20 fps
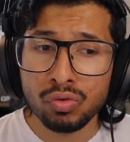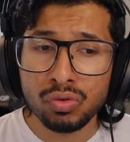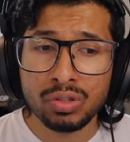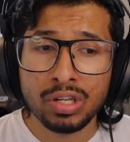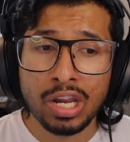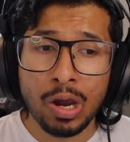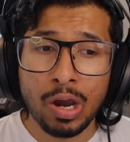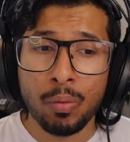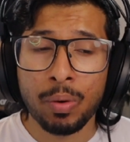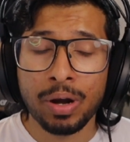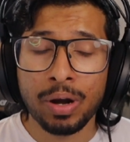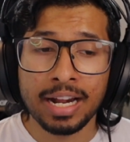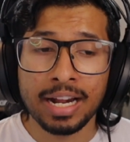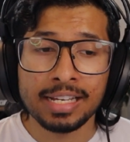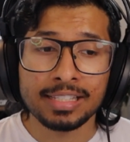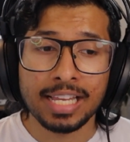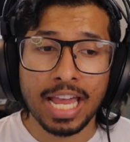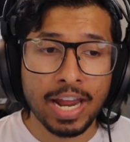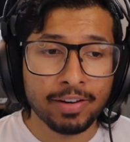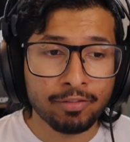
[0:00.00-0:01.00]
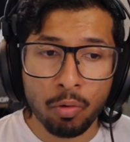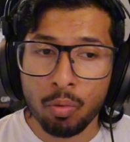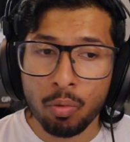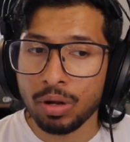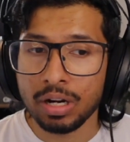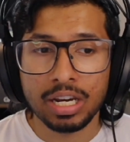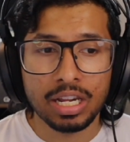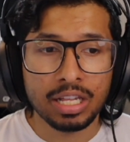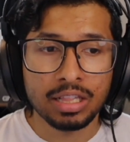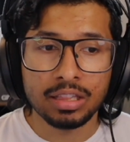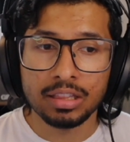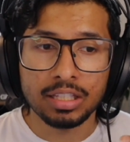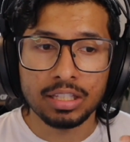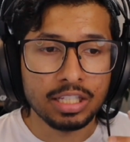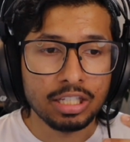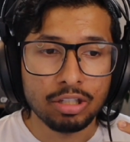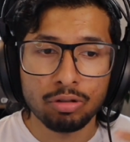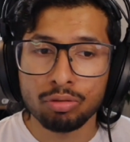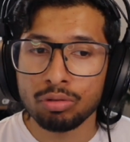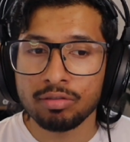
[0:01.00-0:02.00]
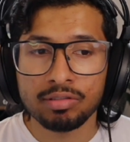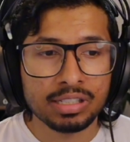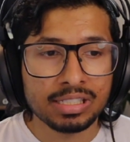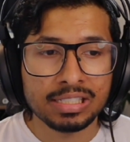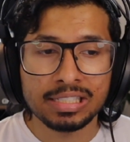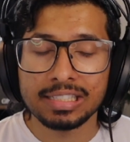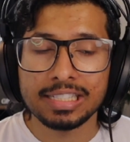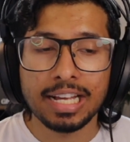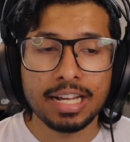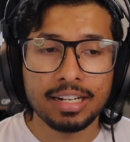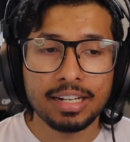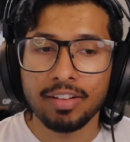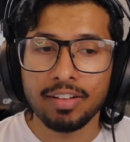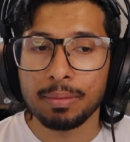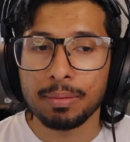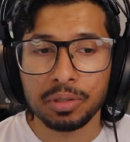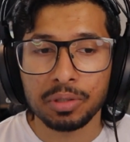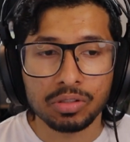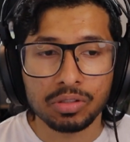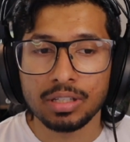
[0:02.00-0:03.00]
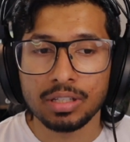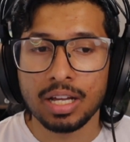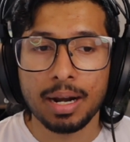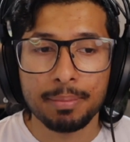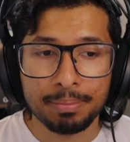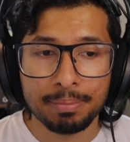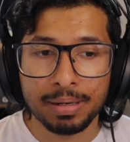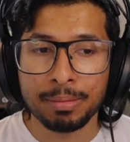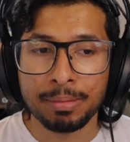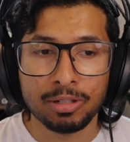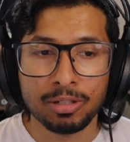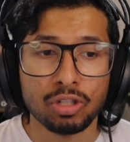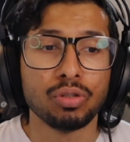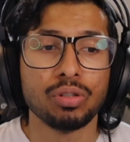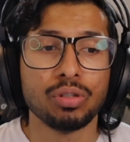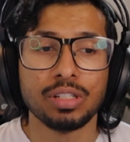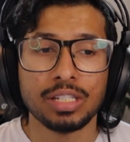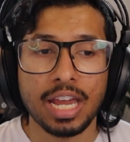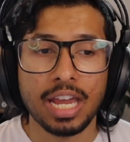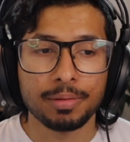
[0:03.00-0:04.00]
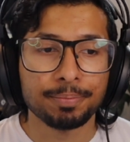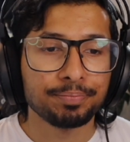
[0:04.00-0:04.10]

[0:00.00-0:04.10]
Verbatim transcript: whereas everyone in the universe that develops on Solana pretty much uses Anchor.